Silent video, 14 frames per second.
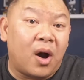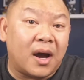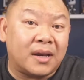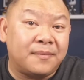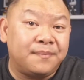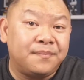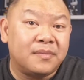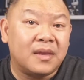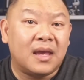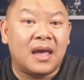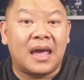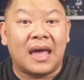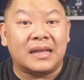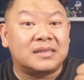1
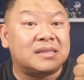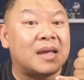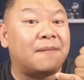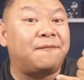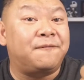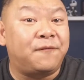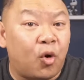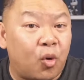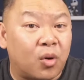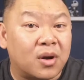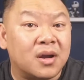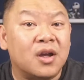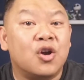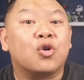and step
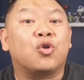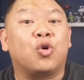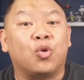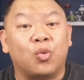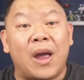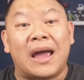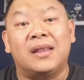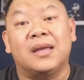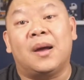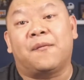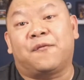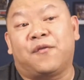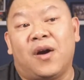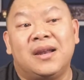4 correctly
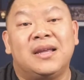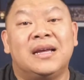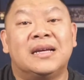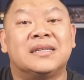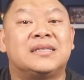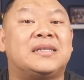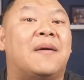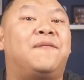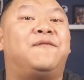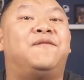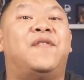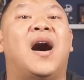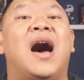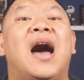up front, step
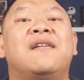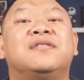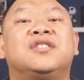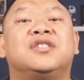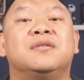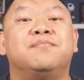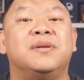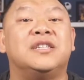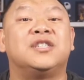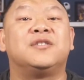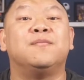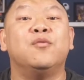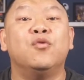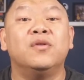5 should be
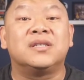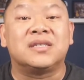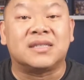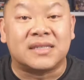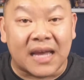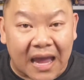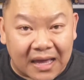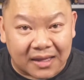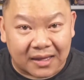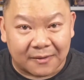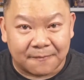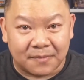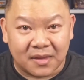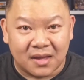smooth
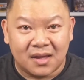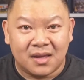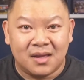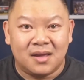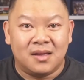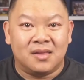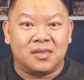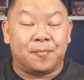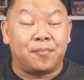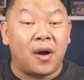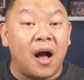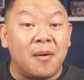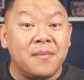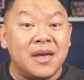sailing. The
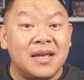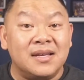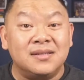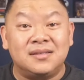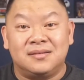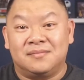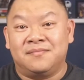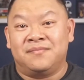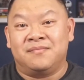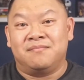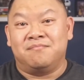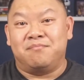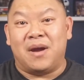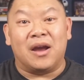problem is
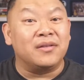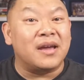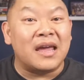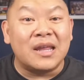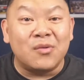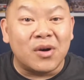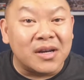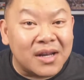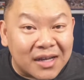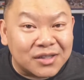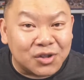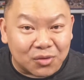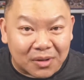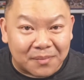barely anyone
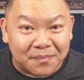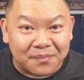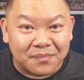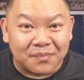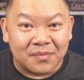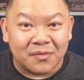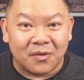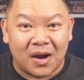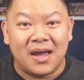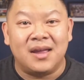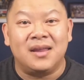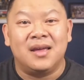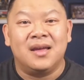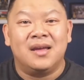does do them,
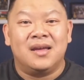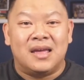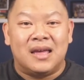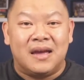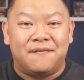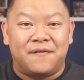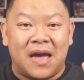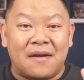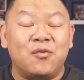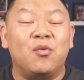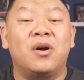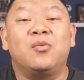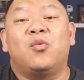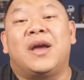right? If
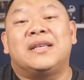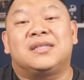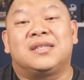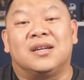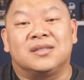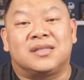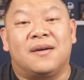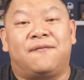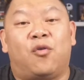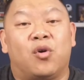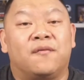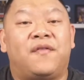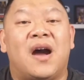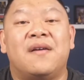everyone waits till step
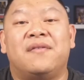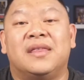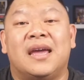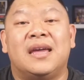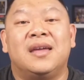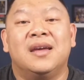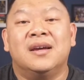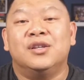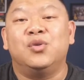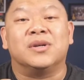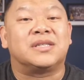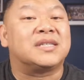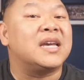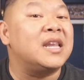4 and 5 and they
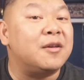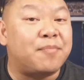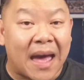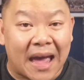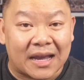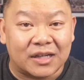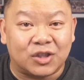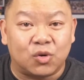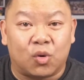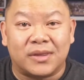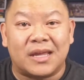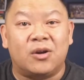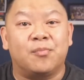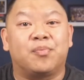do a skinny package,
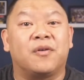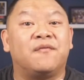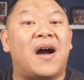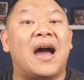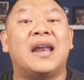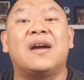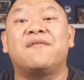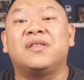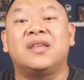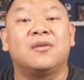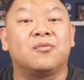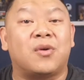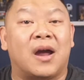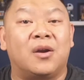or they don't provide
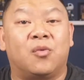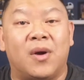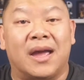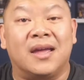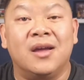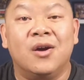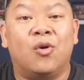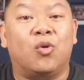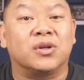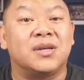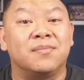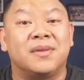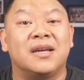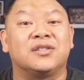everything right away, or
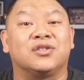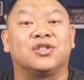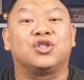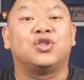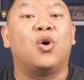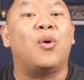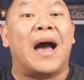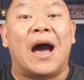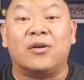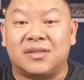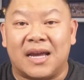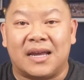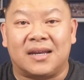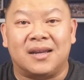some things are so
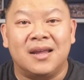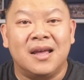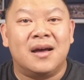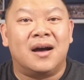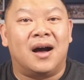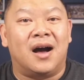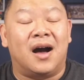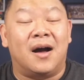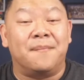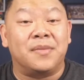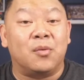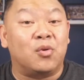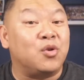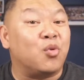outdated.
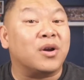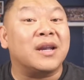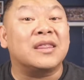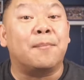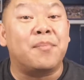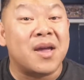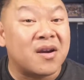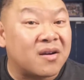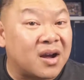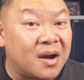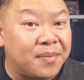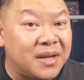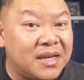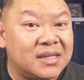When you're working at the bigger
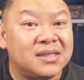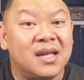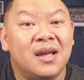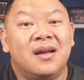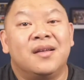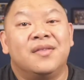companies,